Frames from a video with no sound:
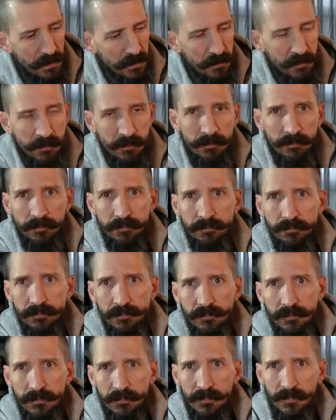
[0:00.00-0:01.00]

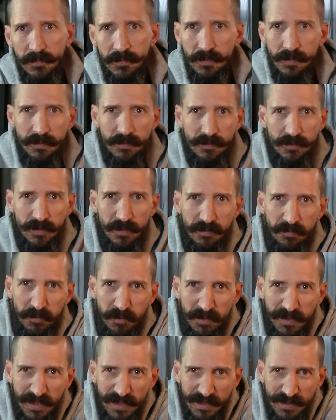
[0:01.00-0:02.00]
So if
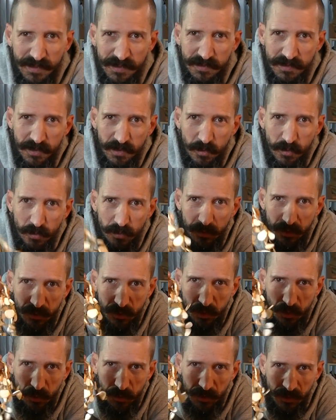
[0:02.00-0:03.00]
you think this is a cool
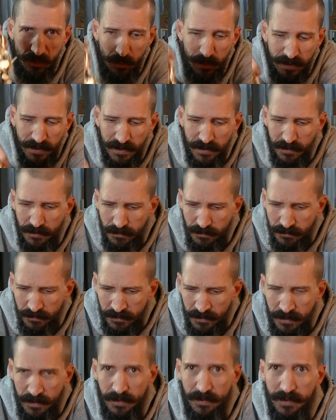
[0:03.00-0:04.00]
tutorial right here,
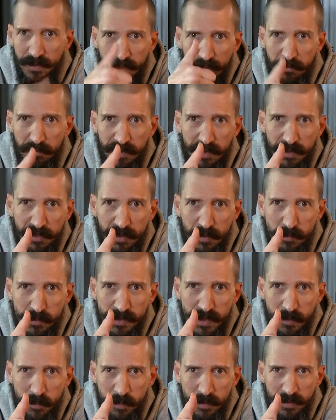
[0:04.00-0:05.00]
give it a
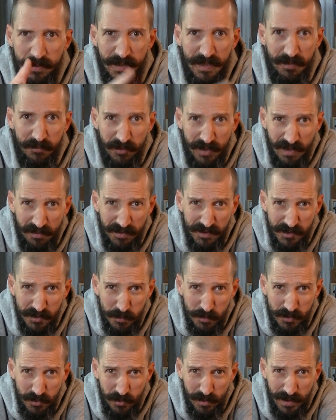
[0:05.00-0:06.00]
thumbs up. If you haven't
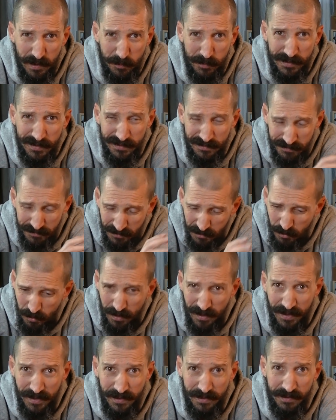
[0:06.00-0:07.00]
subscribed, go
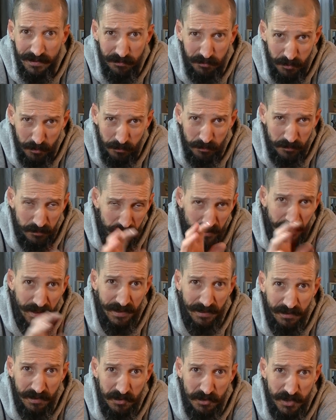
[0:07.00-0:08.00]
ahead if you
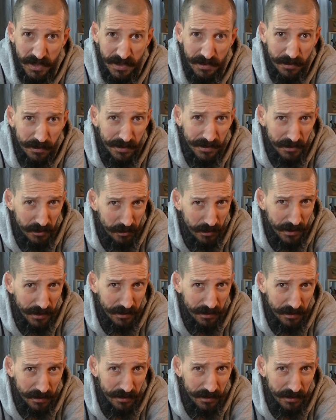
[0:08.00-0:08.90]
like the channel and you like